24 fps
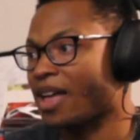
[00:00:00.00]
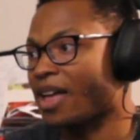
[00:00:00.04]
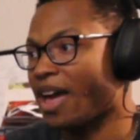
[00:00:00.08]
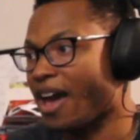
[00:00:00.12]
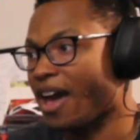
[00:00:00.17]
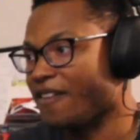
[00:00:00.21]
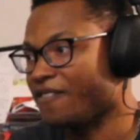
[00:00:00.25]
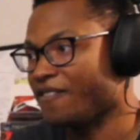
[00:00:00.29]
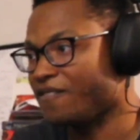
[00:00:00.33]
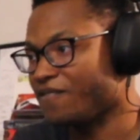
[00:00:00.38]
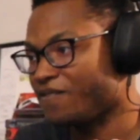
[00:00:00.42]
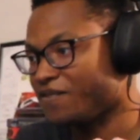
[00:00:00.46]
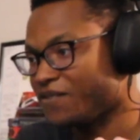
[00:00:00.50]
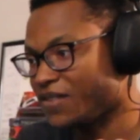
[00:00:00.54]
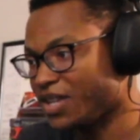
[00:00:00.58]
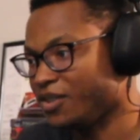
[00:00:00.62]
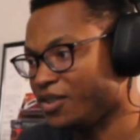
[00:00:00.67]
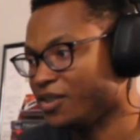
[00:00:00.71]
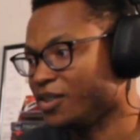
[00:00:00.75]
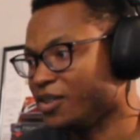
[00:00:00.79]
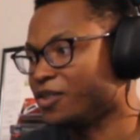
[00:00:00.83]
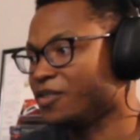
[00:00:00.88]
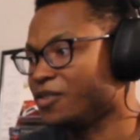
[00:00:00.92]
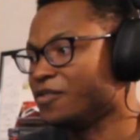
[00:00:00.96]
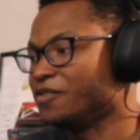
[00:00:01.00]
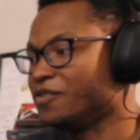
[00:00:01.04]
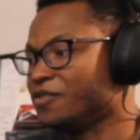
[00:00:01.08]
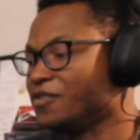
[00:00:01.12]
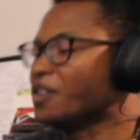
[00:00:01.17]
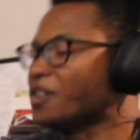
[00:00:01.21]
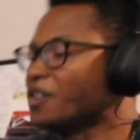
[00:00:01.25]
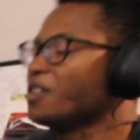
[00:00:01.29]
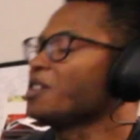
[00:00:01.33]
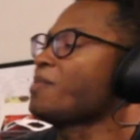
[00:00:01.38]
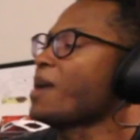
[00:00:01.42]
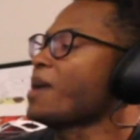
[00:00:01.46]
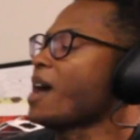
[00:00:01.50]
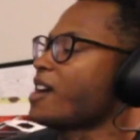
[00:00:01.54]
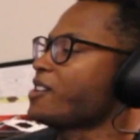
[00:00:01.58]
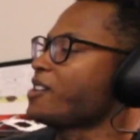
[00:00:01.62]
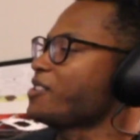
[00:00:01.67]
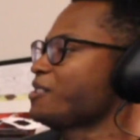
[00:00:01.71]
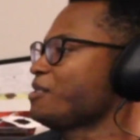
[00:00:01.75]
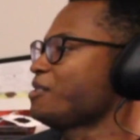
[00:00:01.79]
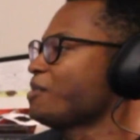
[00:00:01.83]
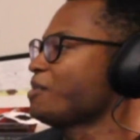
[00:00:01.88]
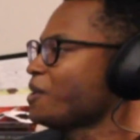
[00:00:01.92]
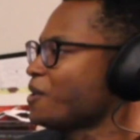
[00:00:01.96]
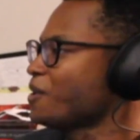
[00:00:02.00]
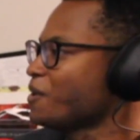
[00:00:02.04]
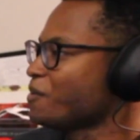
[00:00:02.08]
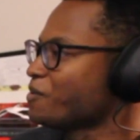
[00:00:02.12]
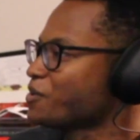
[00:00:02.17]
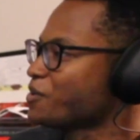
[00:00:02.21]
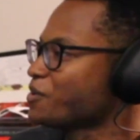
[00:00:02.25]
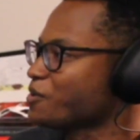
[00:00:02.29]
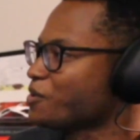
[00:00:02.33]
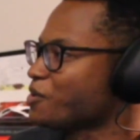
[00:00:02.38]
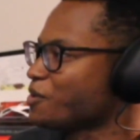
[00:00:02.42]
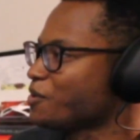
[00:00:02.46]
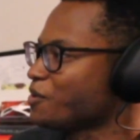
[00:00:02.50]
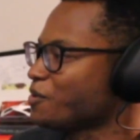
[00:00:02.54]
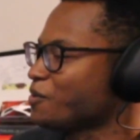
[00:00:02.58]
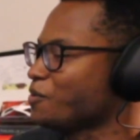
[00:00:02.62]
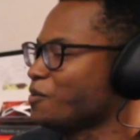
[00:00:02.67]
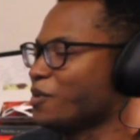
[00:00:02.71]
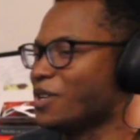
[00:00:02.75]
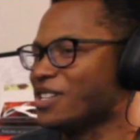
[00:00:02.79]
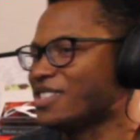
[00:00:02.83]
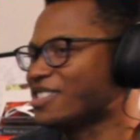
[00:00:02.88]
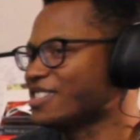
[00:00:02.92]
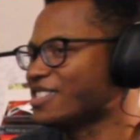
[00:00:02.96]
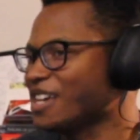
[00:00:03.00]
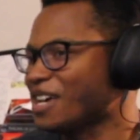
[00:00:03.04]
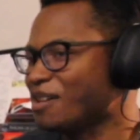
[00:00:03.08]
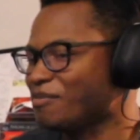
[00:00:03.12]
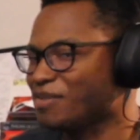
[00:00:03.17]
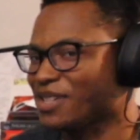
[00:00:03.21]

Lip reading: I feel very passionate about homeschool. One side